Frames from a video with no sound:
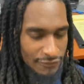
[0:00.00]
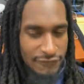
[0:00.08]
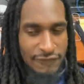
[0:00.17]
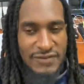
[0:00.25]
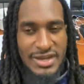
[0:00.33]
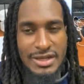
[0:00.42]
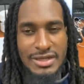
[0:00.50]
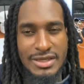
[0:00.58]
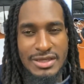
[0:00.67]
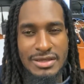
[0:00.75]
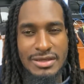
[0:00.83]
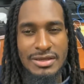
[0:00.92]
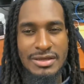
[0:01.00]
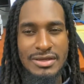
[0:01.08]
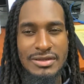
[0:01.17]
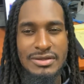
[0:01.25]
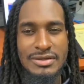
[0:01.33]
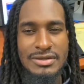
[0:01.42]

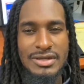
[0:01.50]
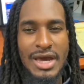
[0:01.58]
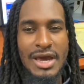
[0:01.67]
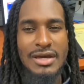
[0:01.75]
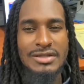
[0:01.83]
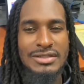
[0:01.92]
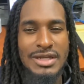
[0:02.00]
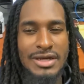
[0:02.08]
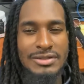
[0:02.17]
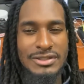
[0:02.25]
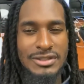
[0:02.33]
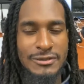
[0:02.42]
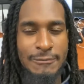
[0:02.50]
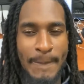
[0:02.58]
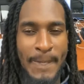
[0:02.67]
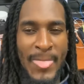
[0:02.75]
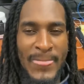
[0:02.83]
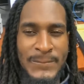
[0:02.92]
50th and Dodge down to
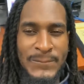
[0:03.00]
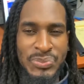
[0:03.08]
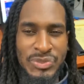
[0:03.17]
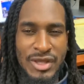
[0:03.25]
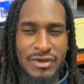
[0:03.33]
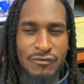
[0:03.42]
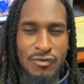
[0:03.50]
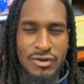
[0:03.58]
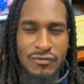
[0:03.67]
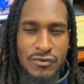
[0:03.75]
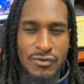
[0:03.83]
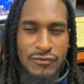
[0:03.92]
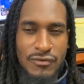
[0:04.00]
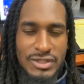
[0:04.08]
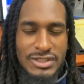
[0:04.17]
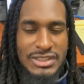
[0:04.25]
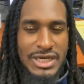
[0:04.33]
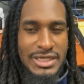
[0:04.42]
like 44th,
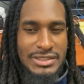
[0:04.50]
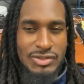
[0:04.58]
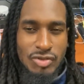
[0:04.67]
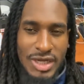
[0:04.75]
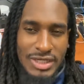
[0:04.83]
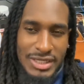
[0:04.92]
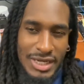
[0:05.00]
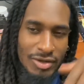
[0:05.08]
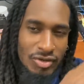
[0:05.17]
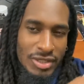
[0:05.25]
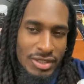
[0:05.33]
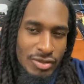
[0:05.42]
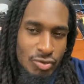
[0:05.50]
42nd. So like down the hill